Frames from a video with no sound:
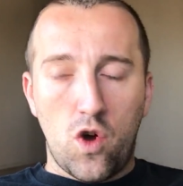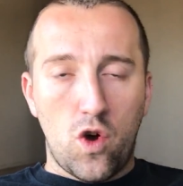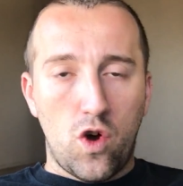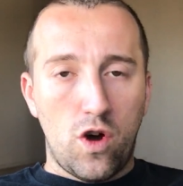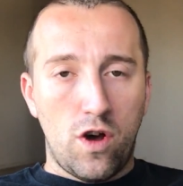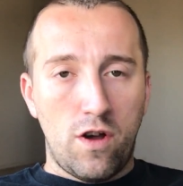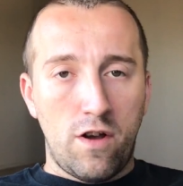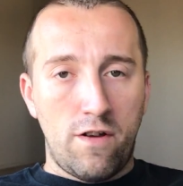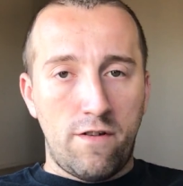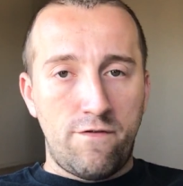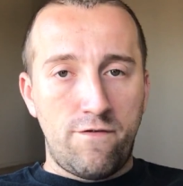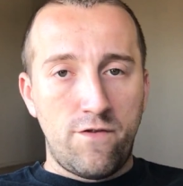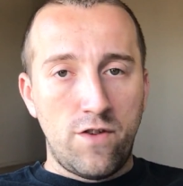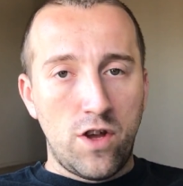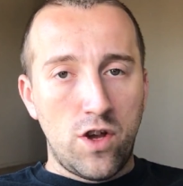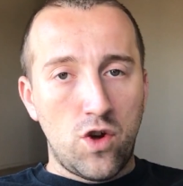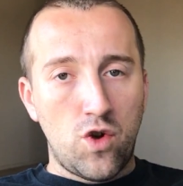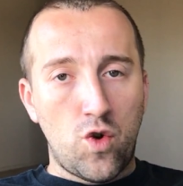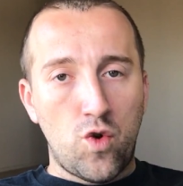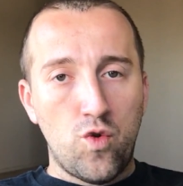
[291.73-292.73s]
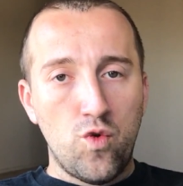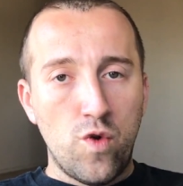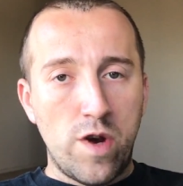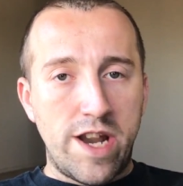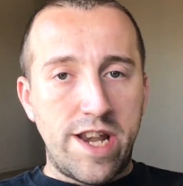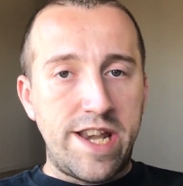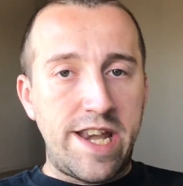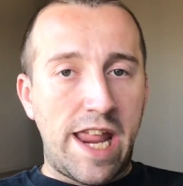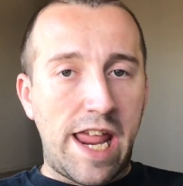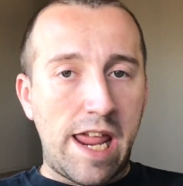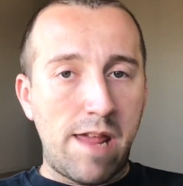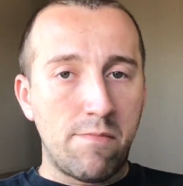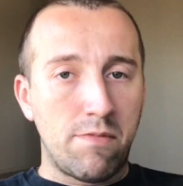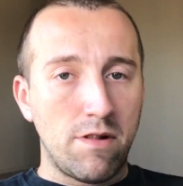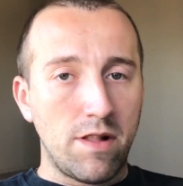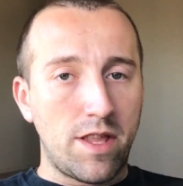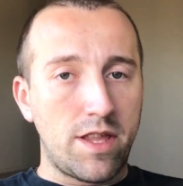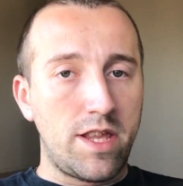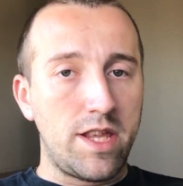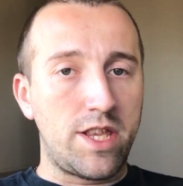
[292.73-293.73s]
of who
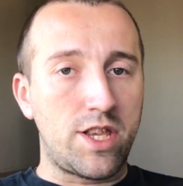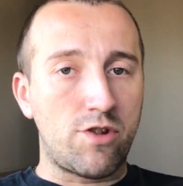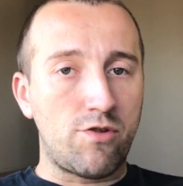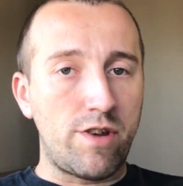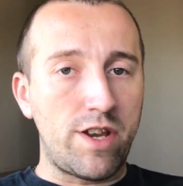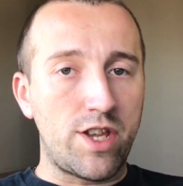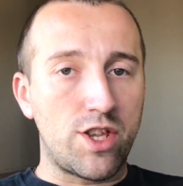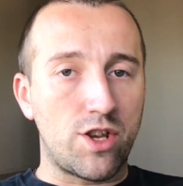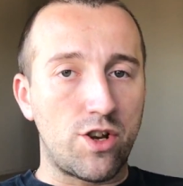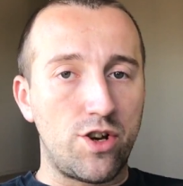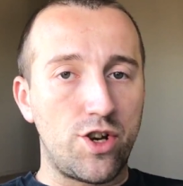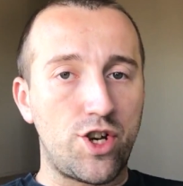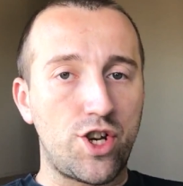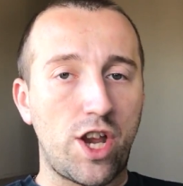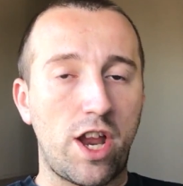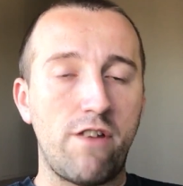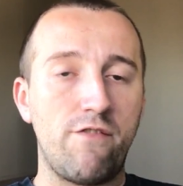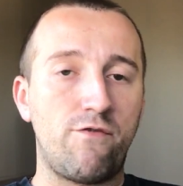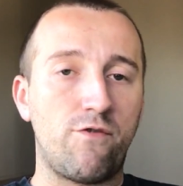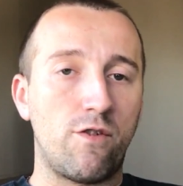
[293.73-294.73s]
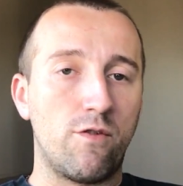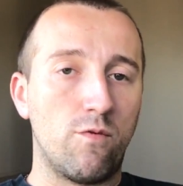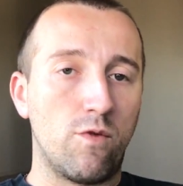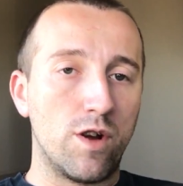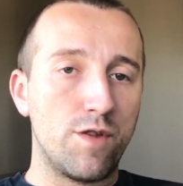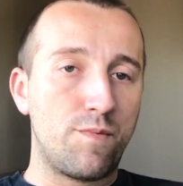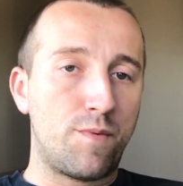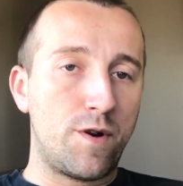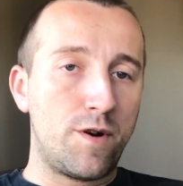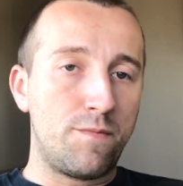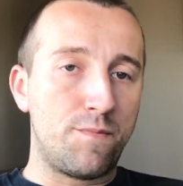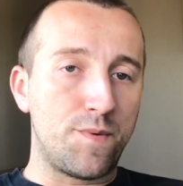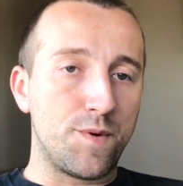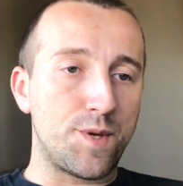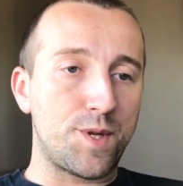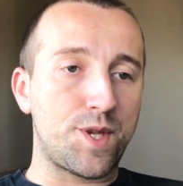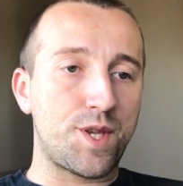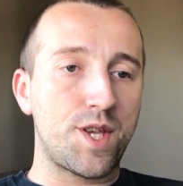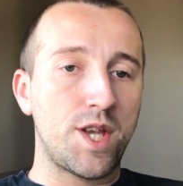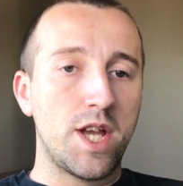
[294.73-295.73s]
enabled this research and for what
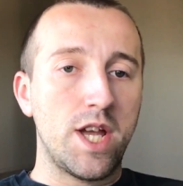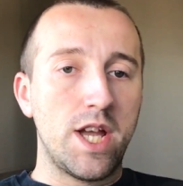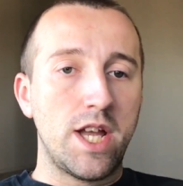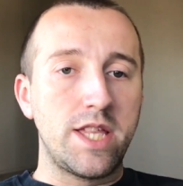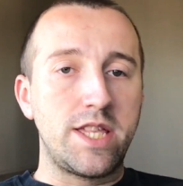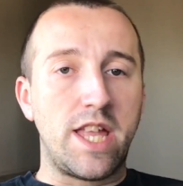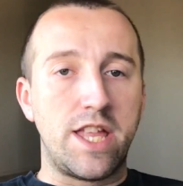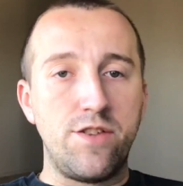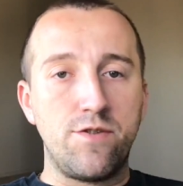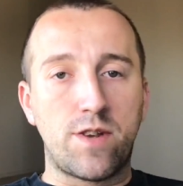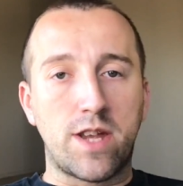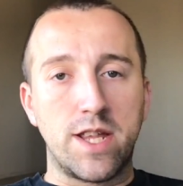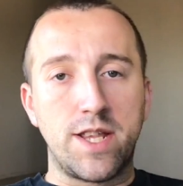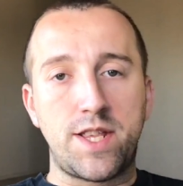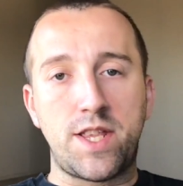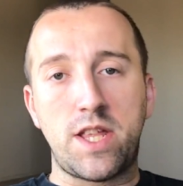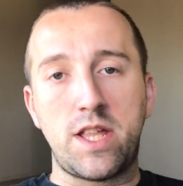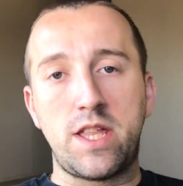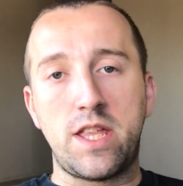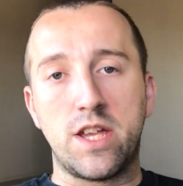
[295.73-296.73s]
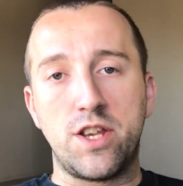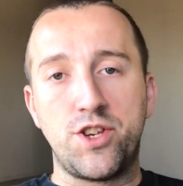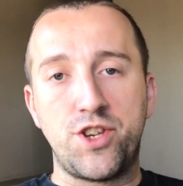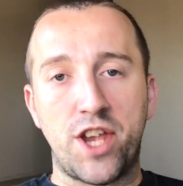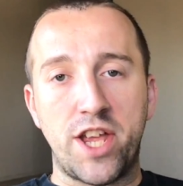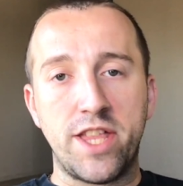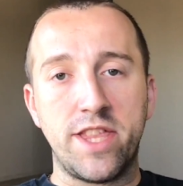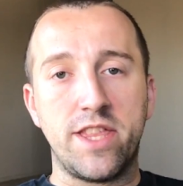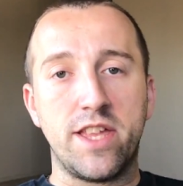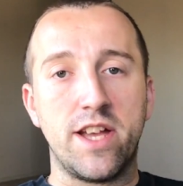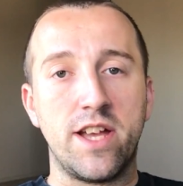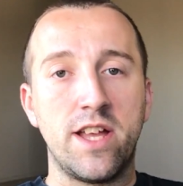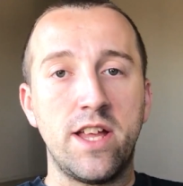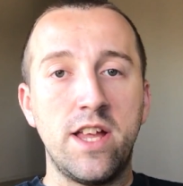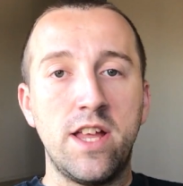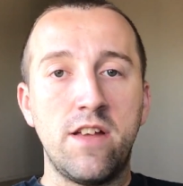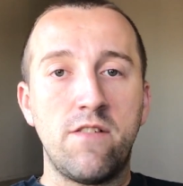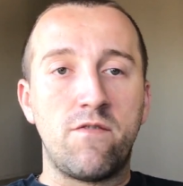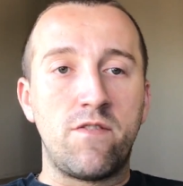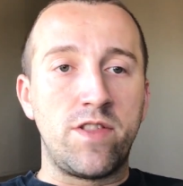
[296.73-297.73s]
purpose, then you can see the agenda.
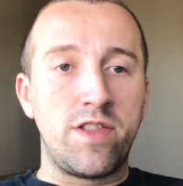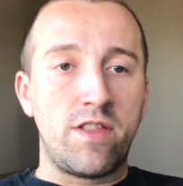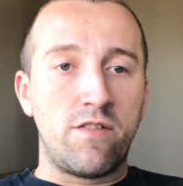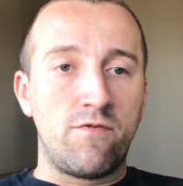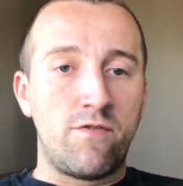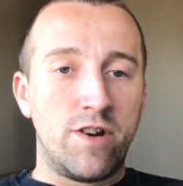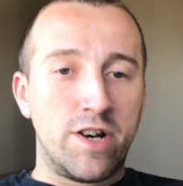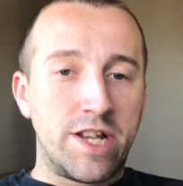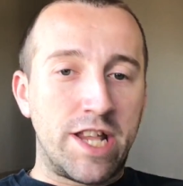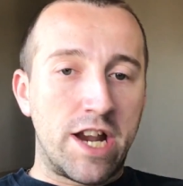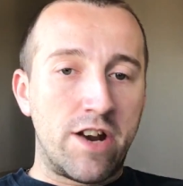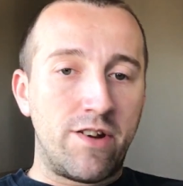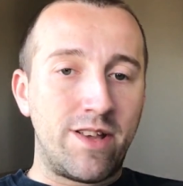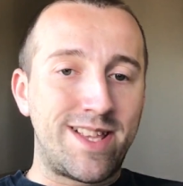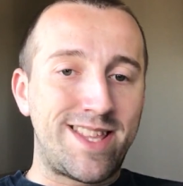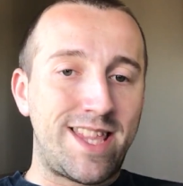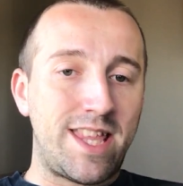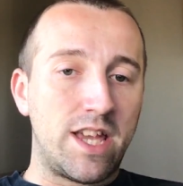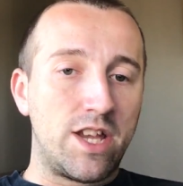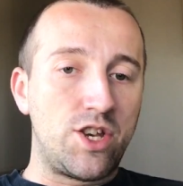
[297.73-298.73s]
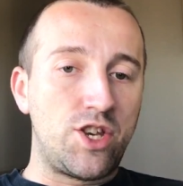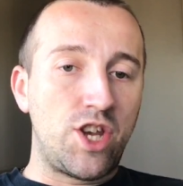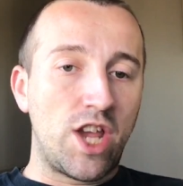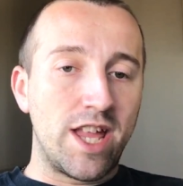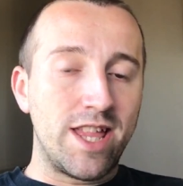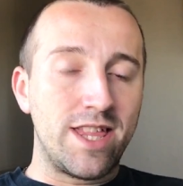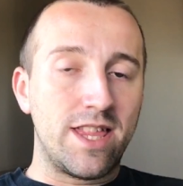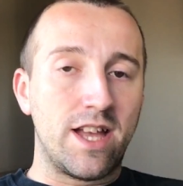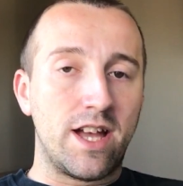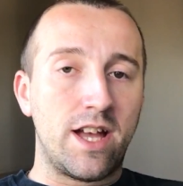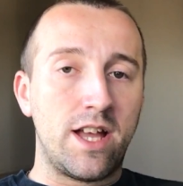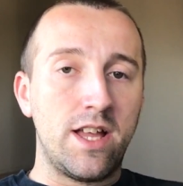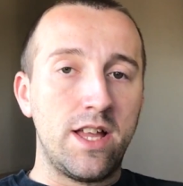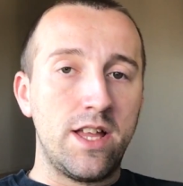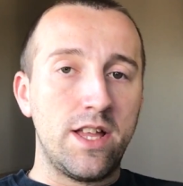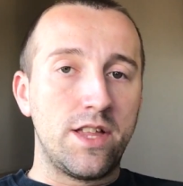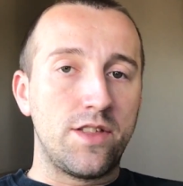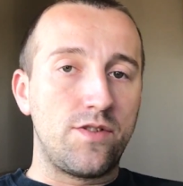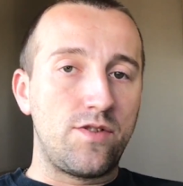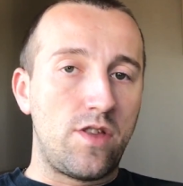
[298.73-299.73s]
Where there is the agenda,
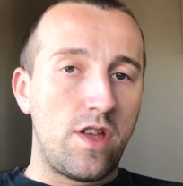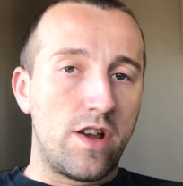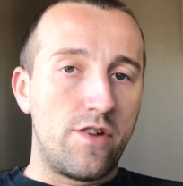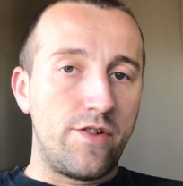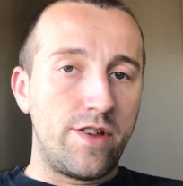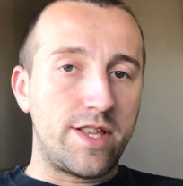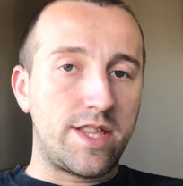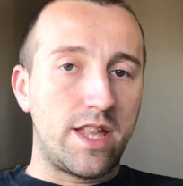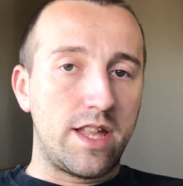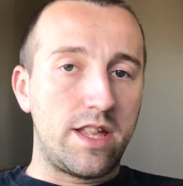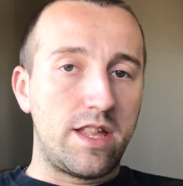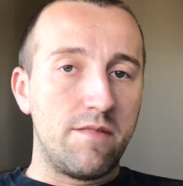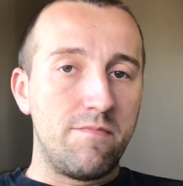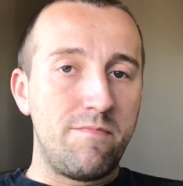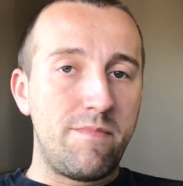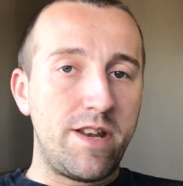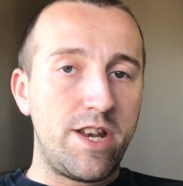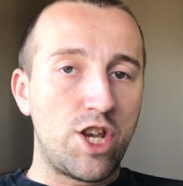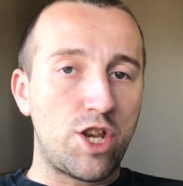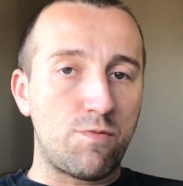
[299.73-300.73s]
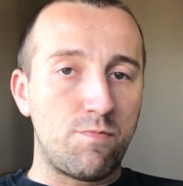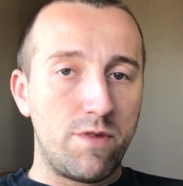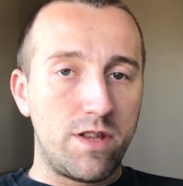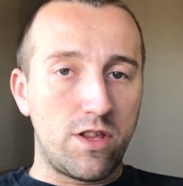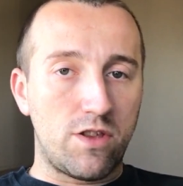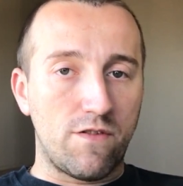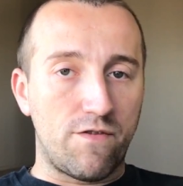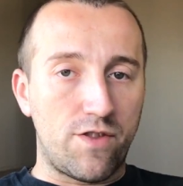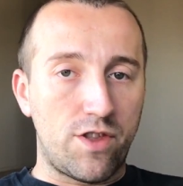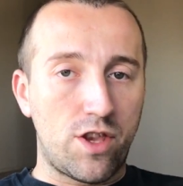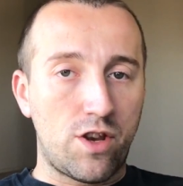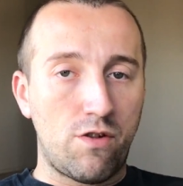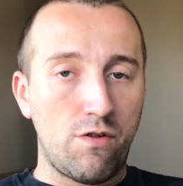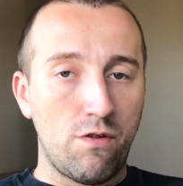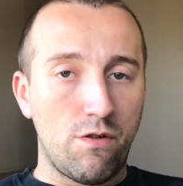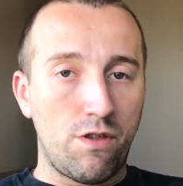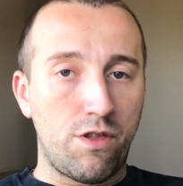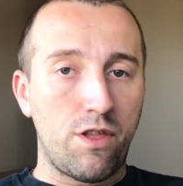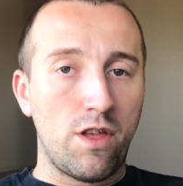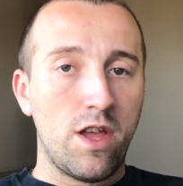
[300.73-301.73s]
there is the diminishment of
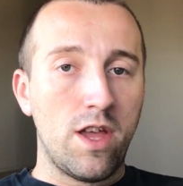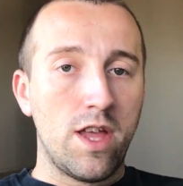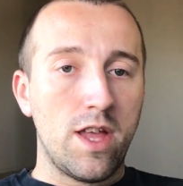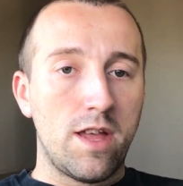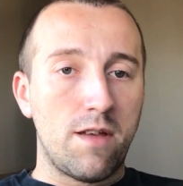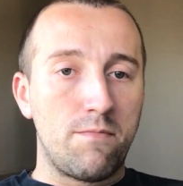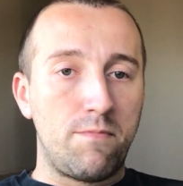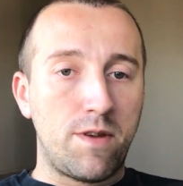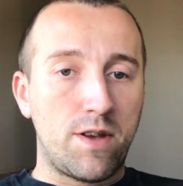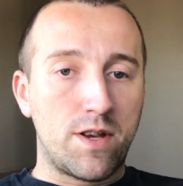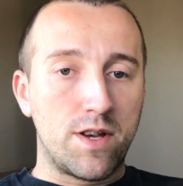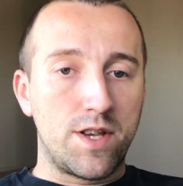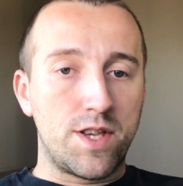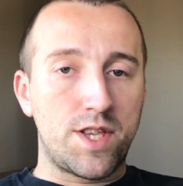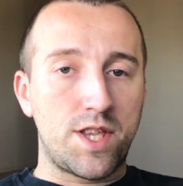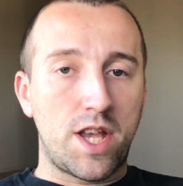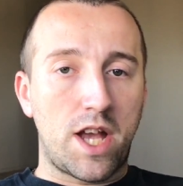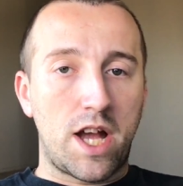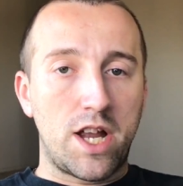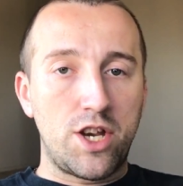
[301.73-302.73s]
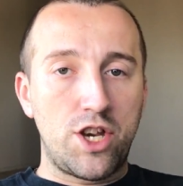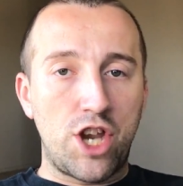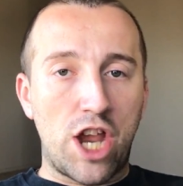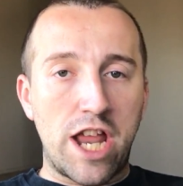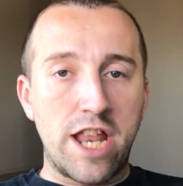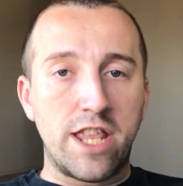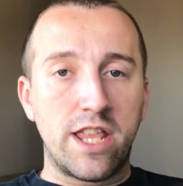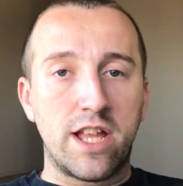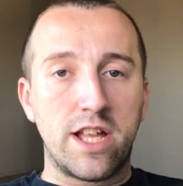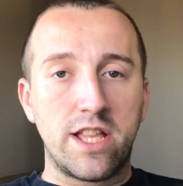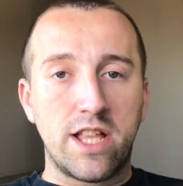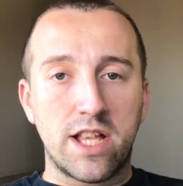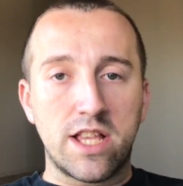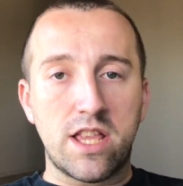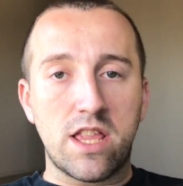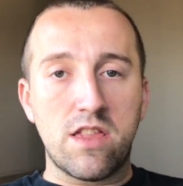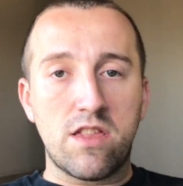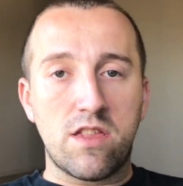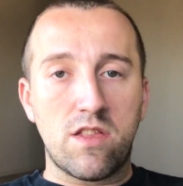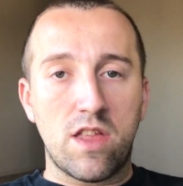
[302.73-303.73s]
truth, because agenda
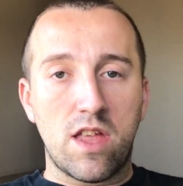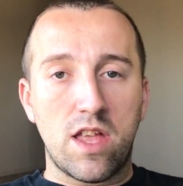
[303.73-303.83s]
doesn't